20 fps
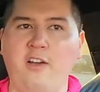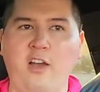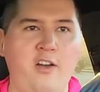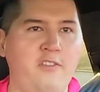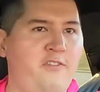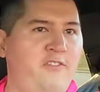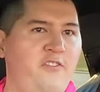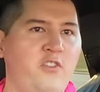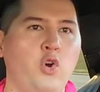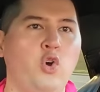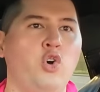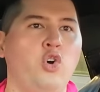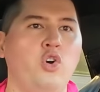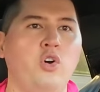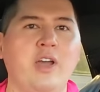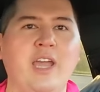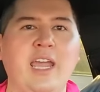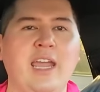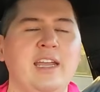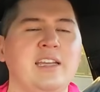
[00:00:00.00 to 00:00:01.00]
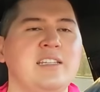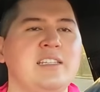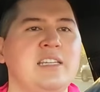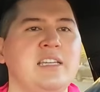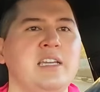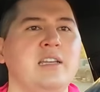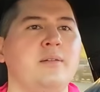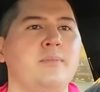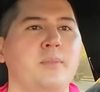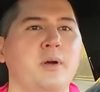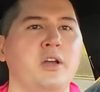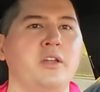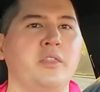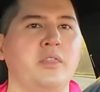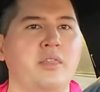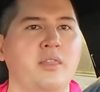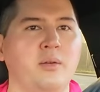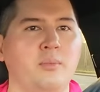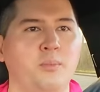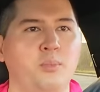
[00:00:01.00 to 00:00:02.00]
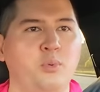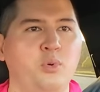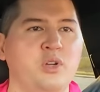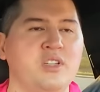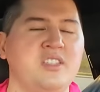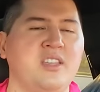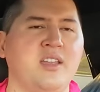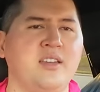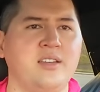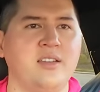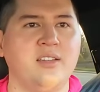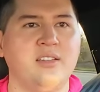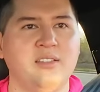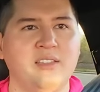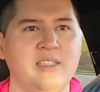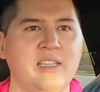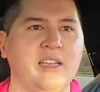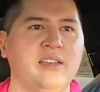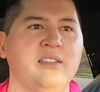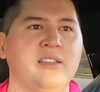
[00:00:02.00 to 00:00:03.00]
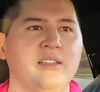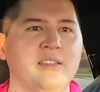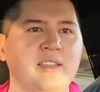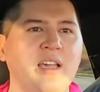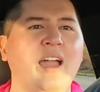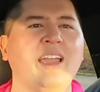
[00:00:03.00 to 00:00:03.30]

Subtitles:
a full 18-month prison sentence.